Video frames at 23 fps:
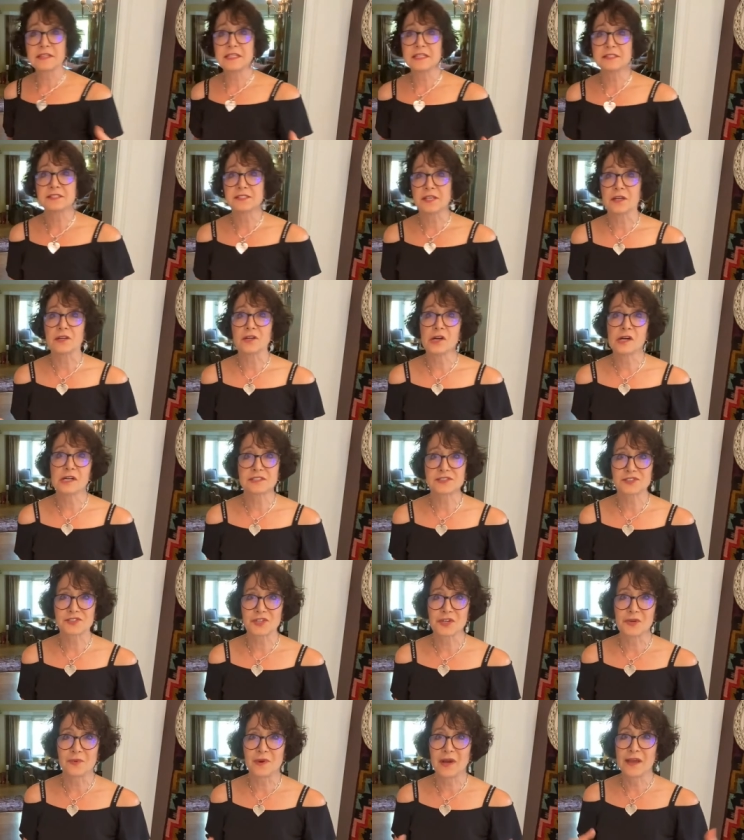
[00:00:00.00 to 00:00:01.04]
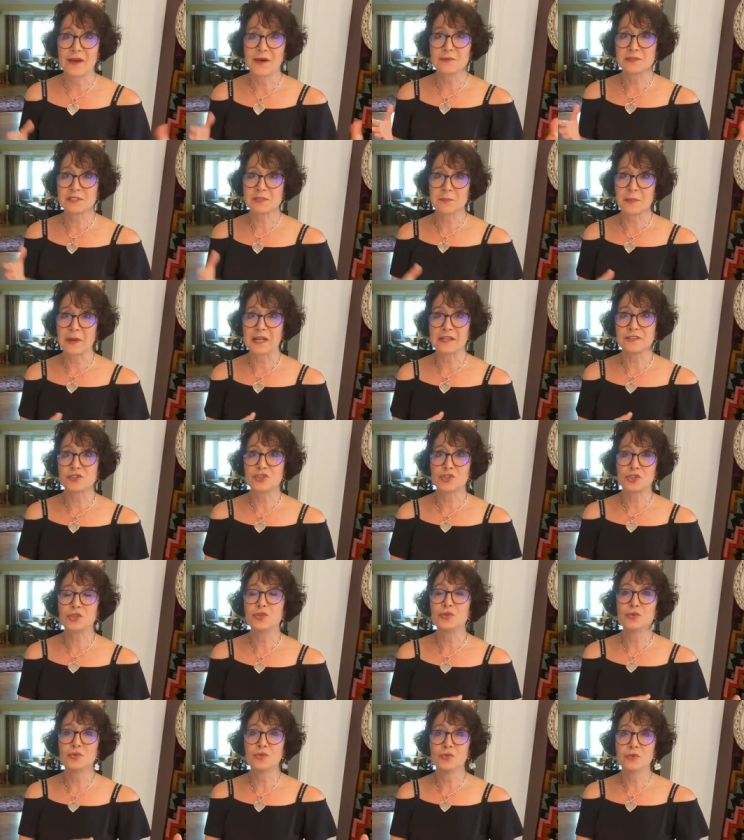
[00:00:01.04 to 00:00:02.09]
these at Costco. I always buy
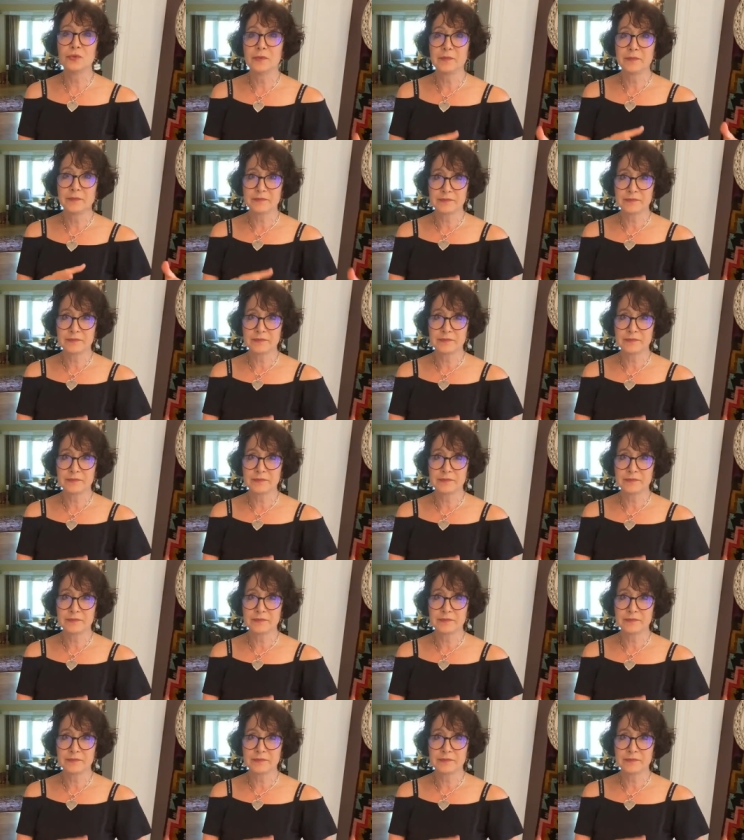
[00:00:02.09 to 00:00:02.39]
two